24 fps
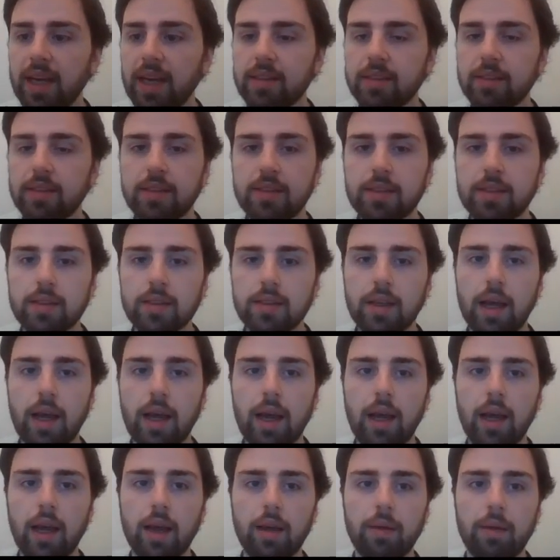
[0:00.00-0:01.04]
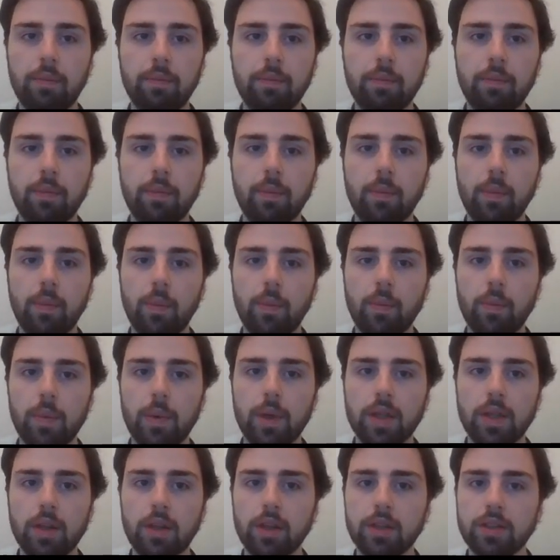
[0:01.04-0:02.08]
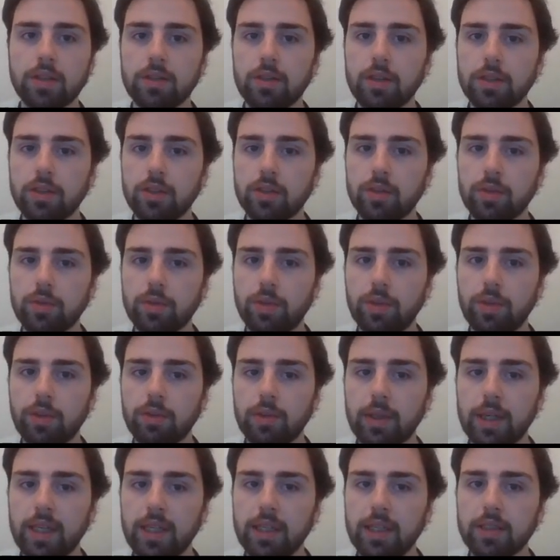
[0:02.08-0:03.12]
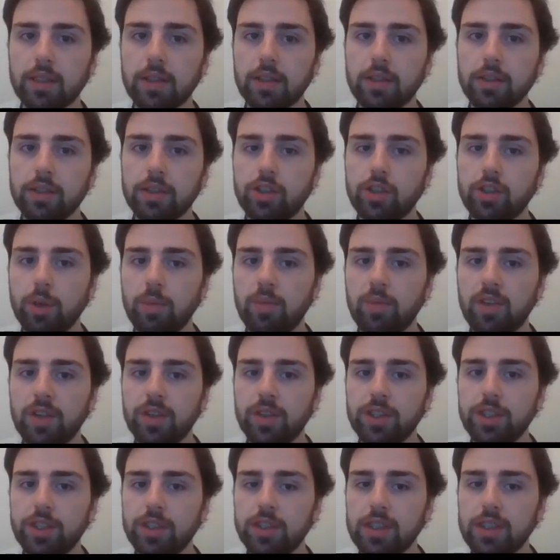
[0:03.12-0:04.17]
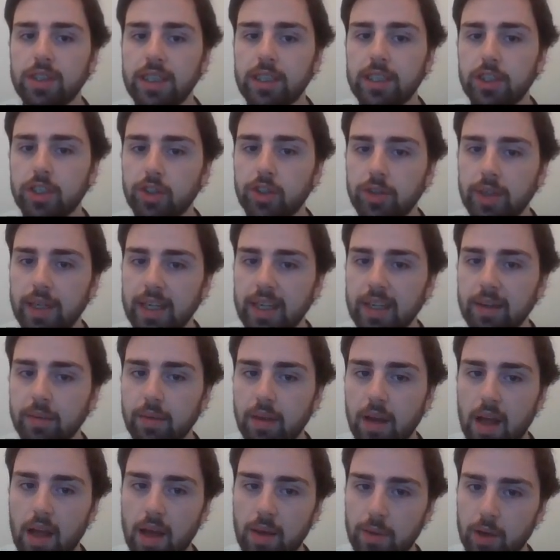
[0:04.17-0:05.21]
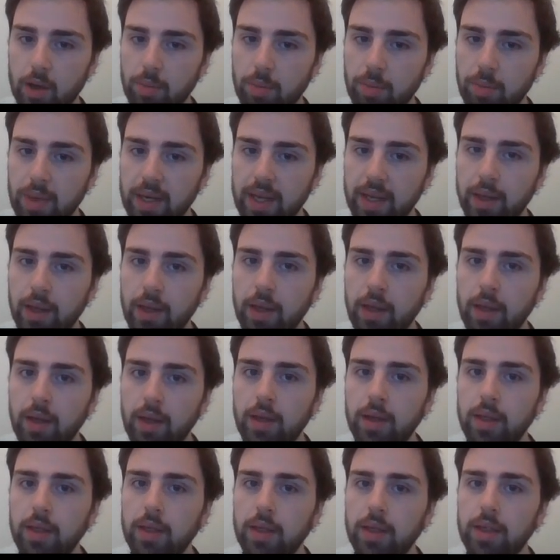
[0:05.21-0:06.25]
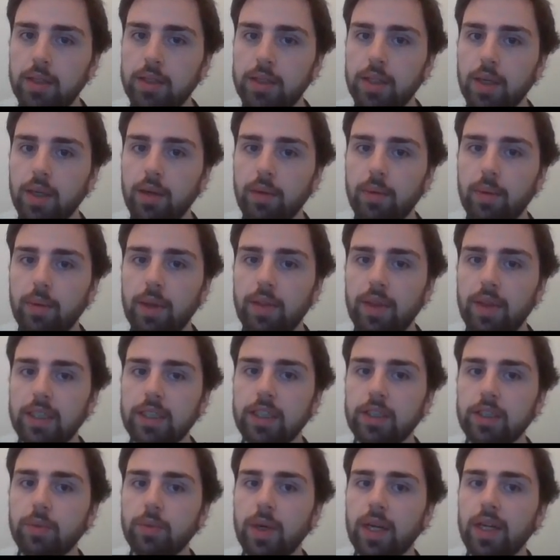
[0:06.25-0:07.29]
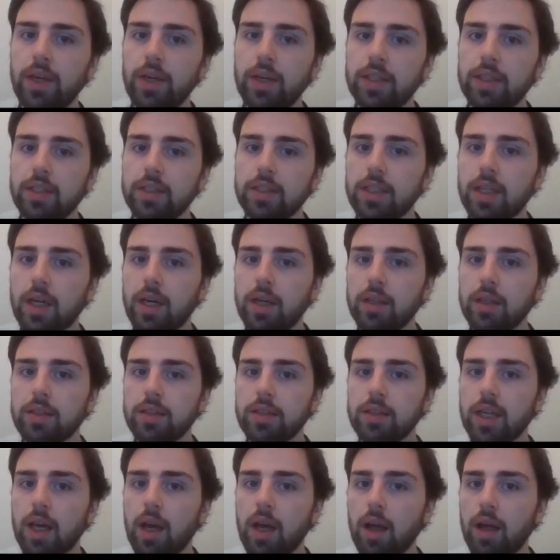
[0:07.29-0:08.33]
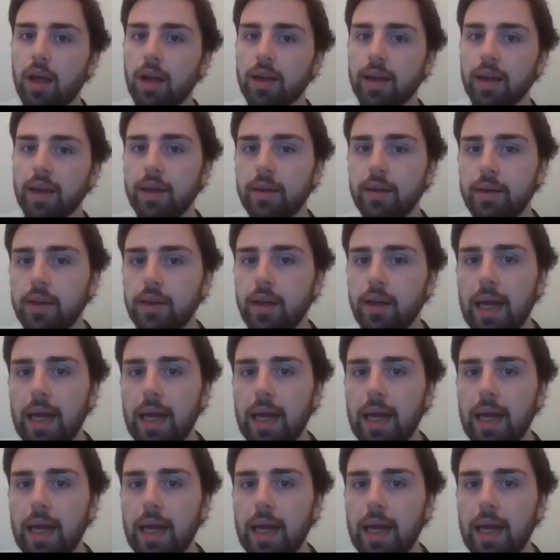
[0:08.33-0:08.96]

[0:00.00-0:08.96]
Ads, there's sort of 3. So there's job functions, industry, and company. So this is where you can start to target